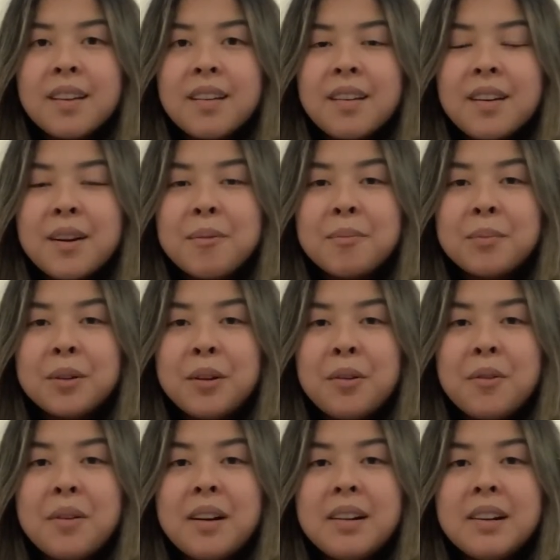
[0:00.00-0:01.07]
and blow
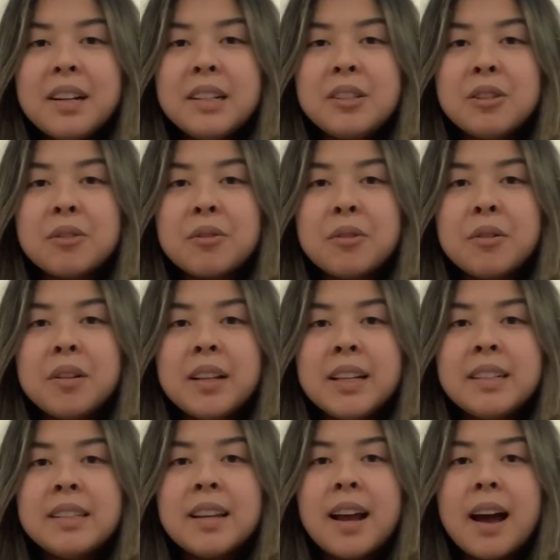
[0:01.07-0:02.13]
on it to cool
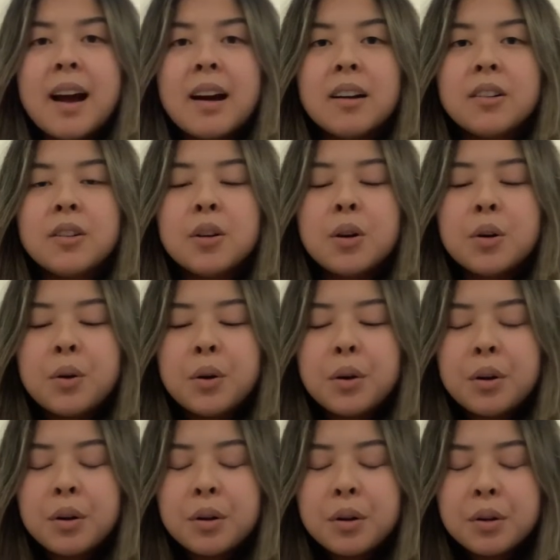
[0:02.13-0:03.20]
it down.
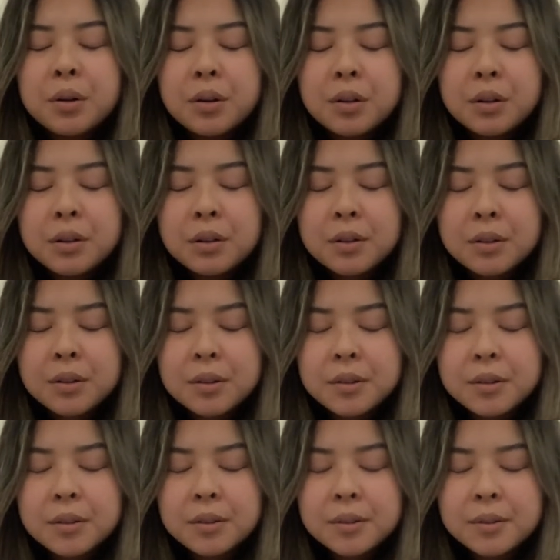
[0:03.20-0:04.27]

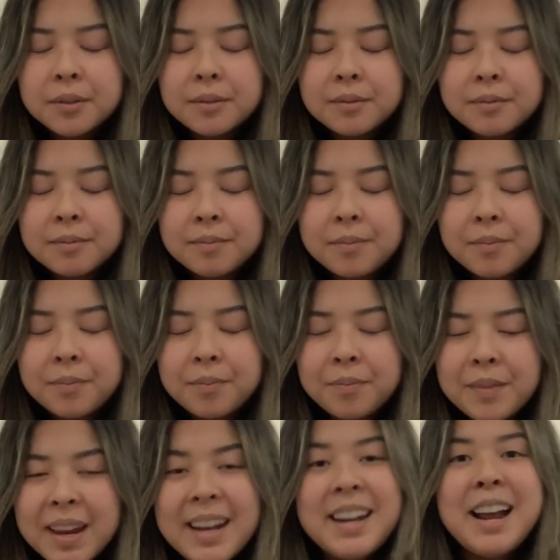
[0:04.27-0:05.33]

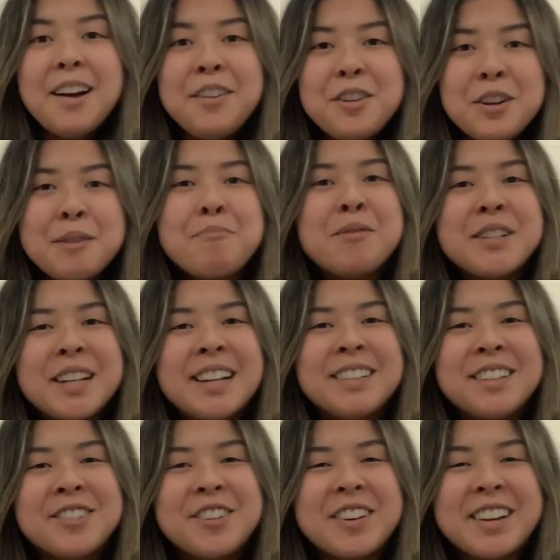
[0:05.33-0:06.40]
And now you can pretend
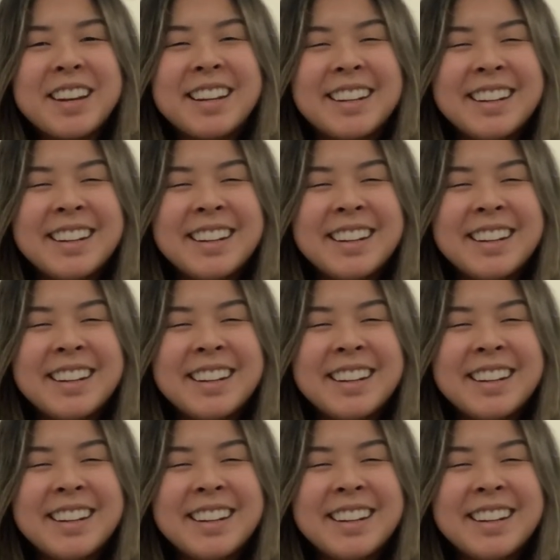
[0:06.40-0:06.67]
to drink it.